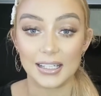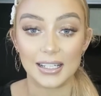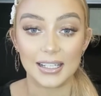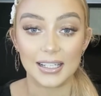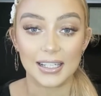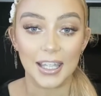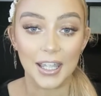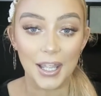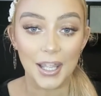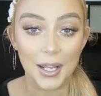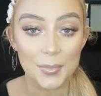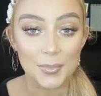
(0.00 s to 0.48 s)

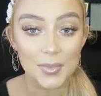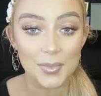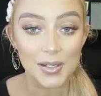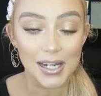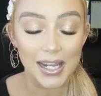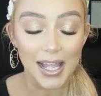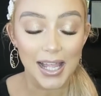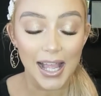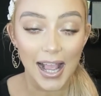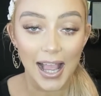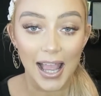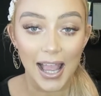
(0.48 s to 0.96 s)

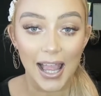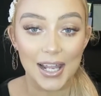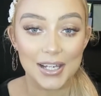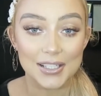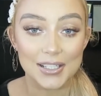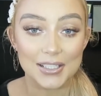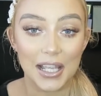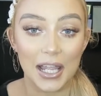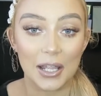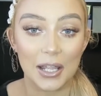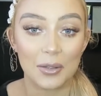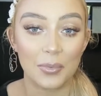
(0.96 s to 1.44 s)
Canberra
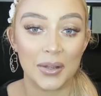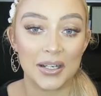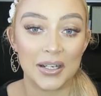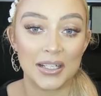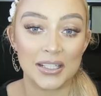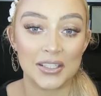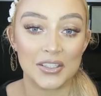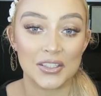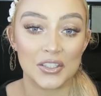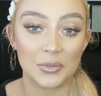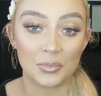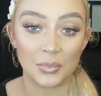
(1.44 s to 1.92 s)
and I went
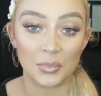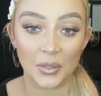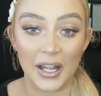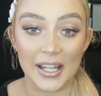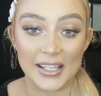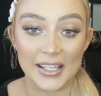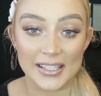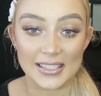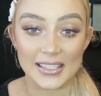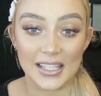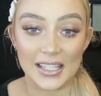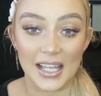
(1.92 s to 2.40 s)
into
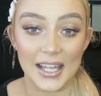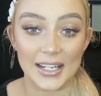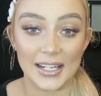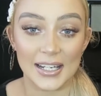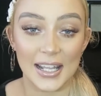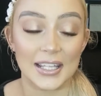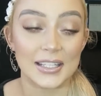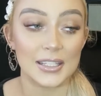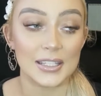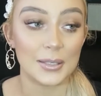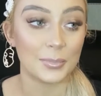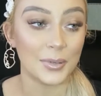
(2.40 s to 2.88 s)
Priceline,
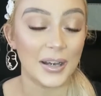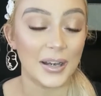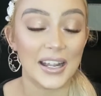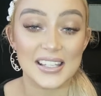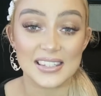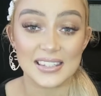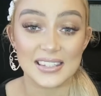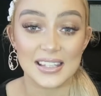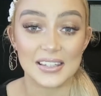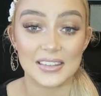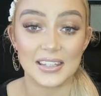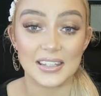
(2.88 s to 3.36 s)
and the
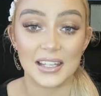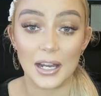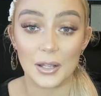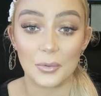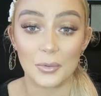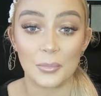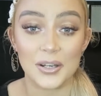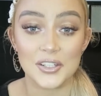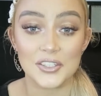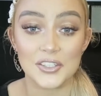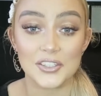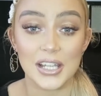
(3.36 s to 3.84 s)
Priceline that I
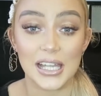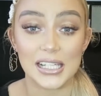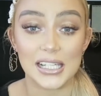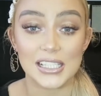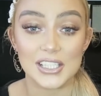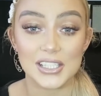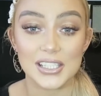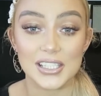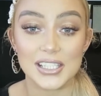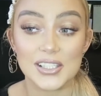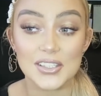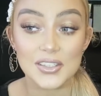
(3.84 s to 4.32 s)
went to
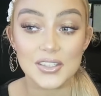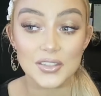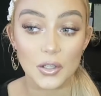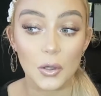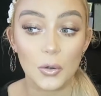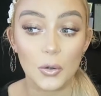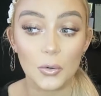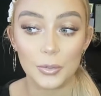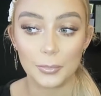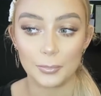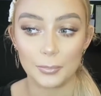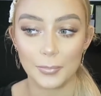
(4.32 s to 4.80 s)
actually
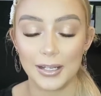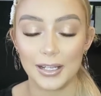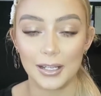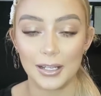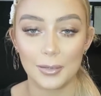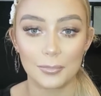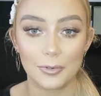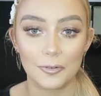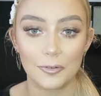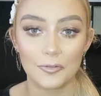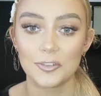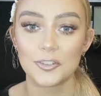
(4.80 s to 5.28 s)
sold
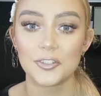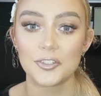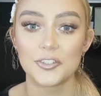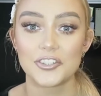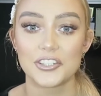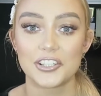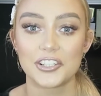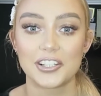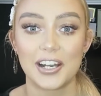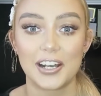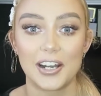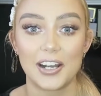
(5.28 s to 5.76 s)
Makeup
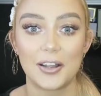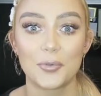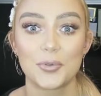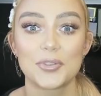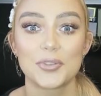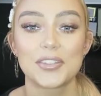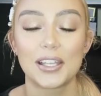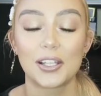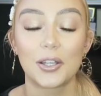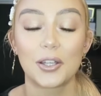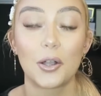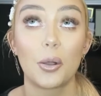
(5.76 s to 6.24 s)
Revolution, and I
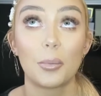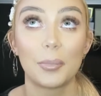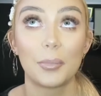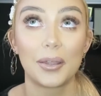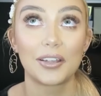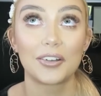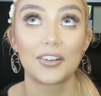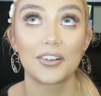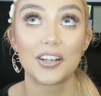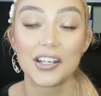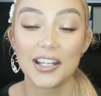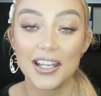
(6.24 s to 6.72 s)
was like, oh my
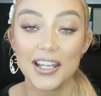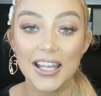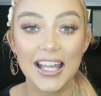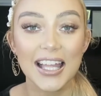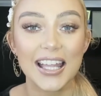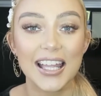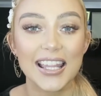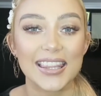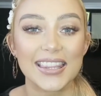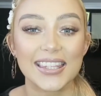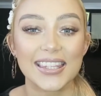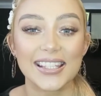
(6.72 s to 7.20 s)
god,
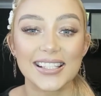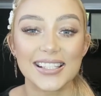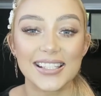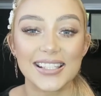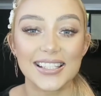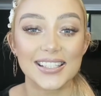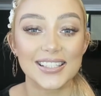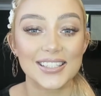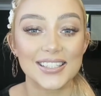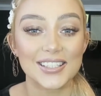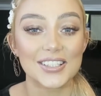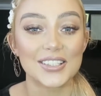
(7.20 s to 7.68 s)
this
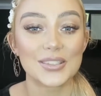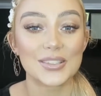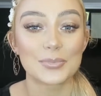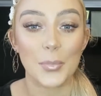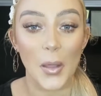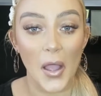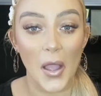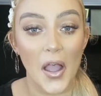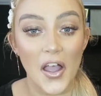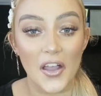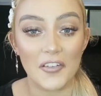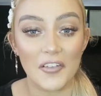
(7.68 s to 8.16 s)
is just
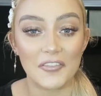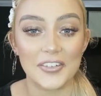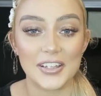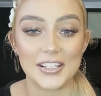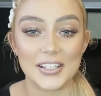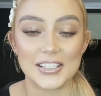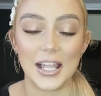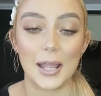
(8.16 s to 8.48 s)
perfect.